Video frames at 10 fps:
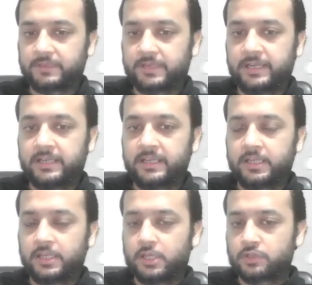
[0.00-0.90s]
right?
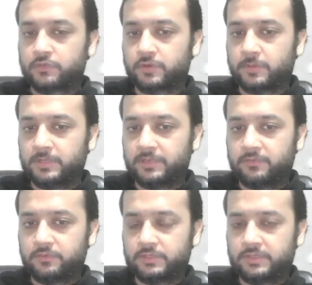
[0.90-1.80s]
So from here,
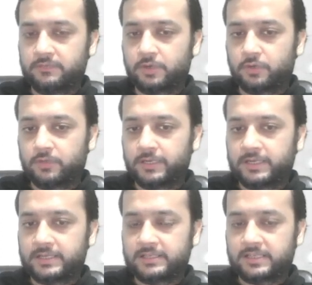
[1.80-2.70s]
if you see, what do we get
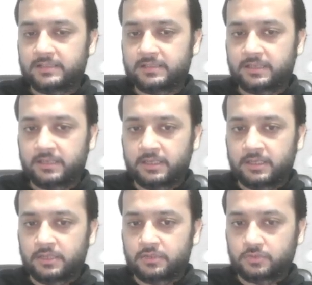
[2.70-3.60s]
as the answer?
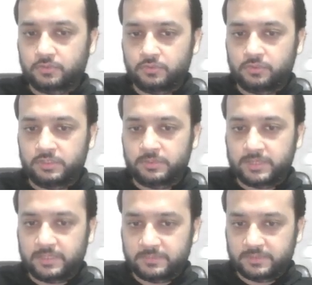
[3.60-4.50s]
So this
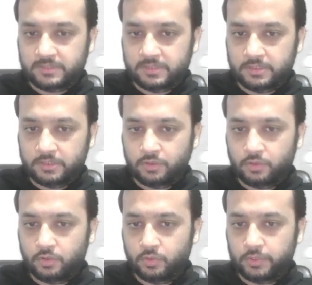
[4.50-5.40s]
becomes
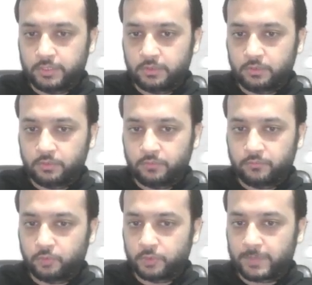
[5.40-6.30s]
2 into
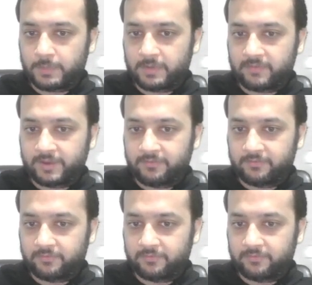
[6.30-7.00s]
4 pi by 5,